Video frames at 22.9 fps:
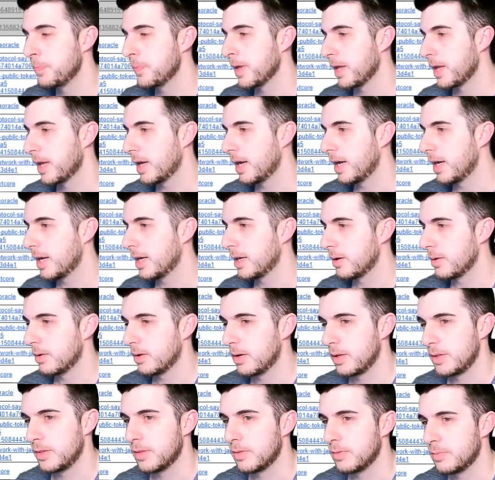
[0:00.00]

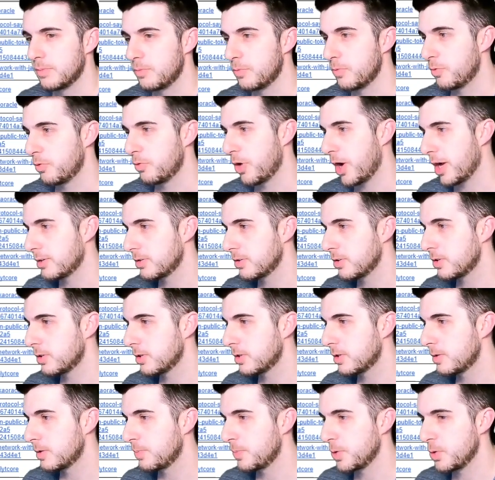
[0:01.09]
and
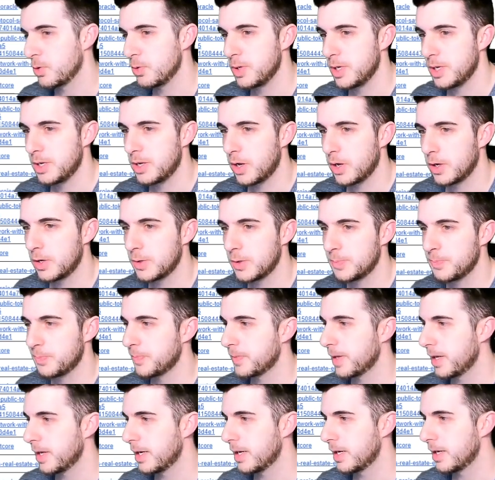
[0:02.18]
Fractal, Unido,
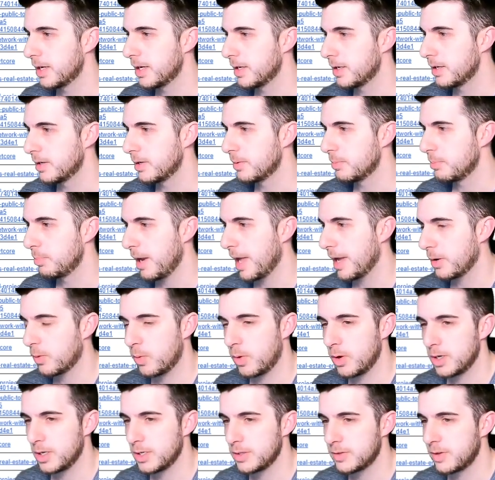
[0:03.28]
Blank
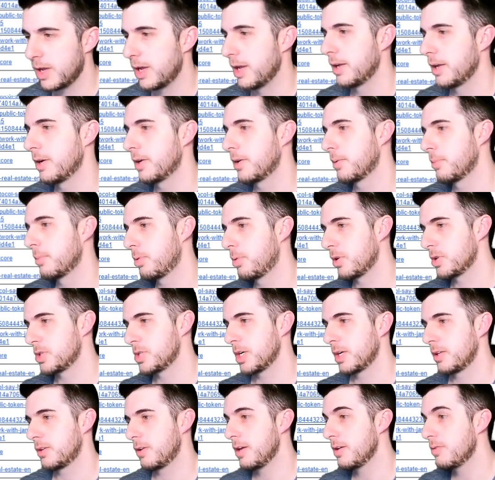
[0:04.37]
Wallet, and
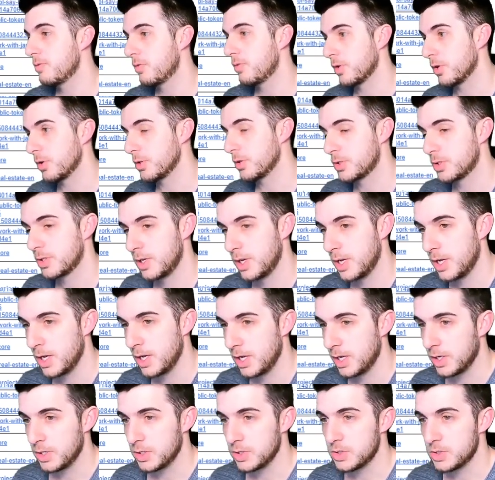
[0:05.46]
Project Inverse.
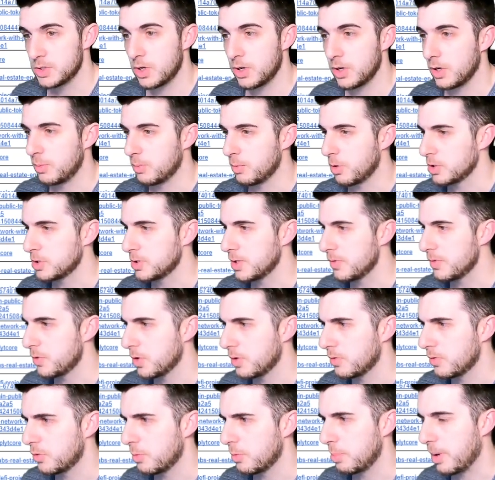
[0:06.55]
So I'm not sure if you
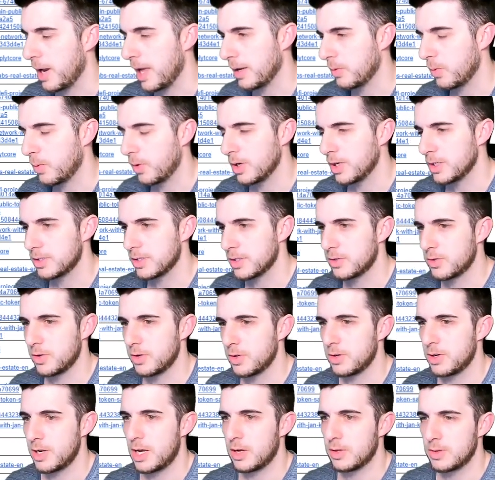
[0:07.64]
heard for Blank Wallet, it
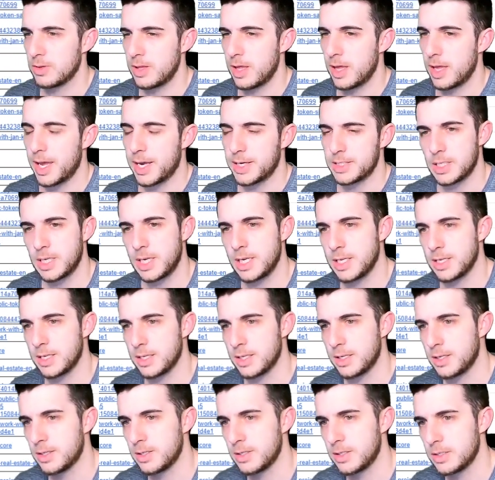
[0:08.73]
turned out they
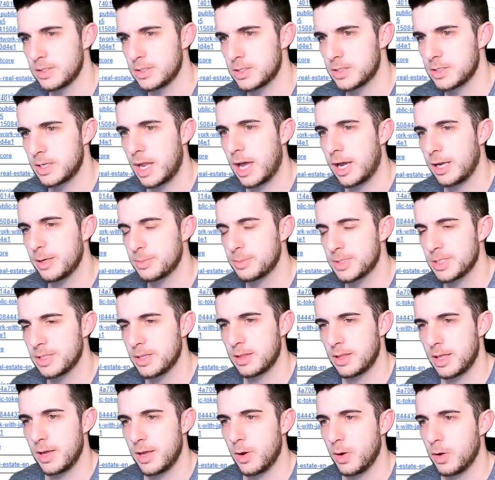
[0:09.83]
actually sniped
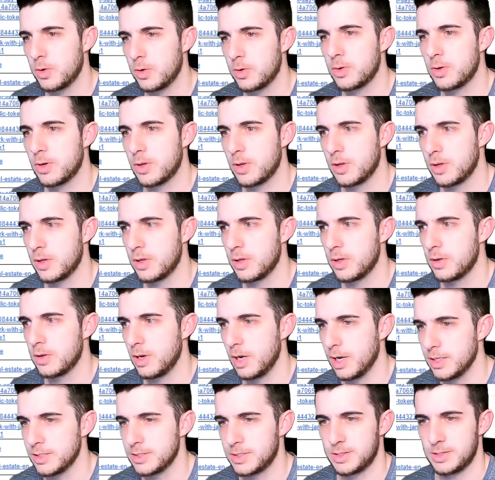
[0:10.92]
their own
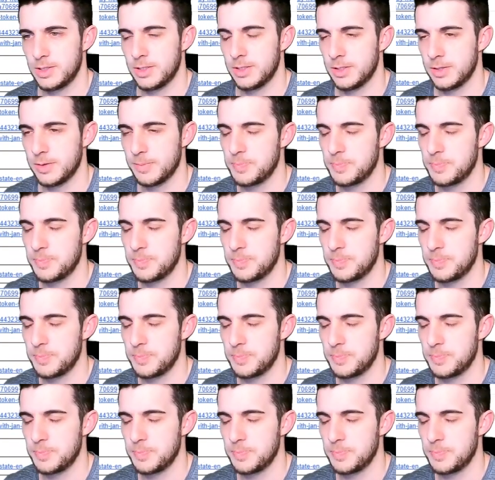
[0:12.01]
listing.